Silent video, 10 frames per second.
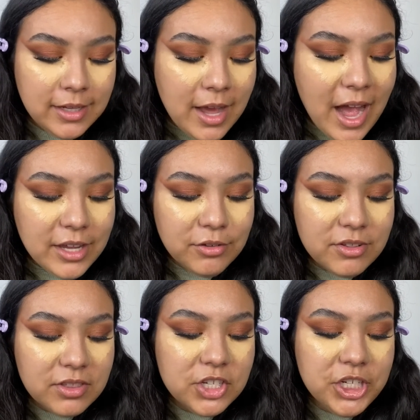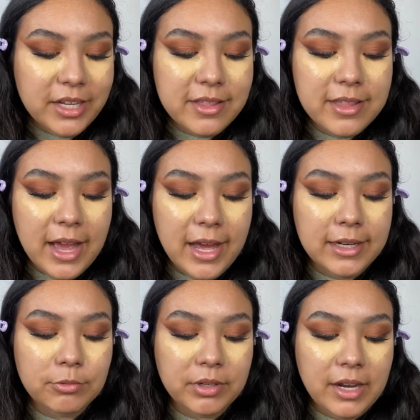I use the shade
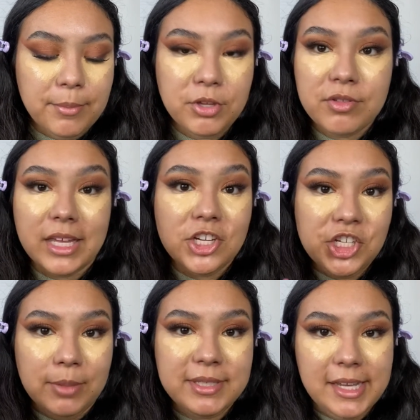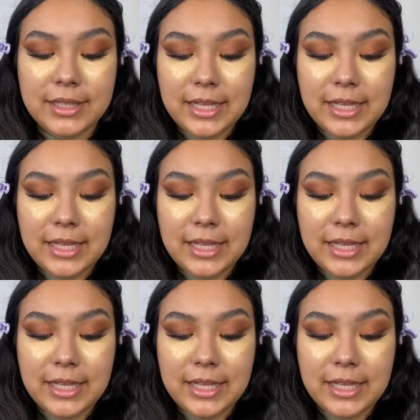sand when I'm using Shape Tape.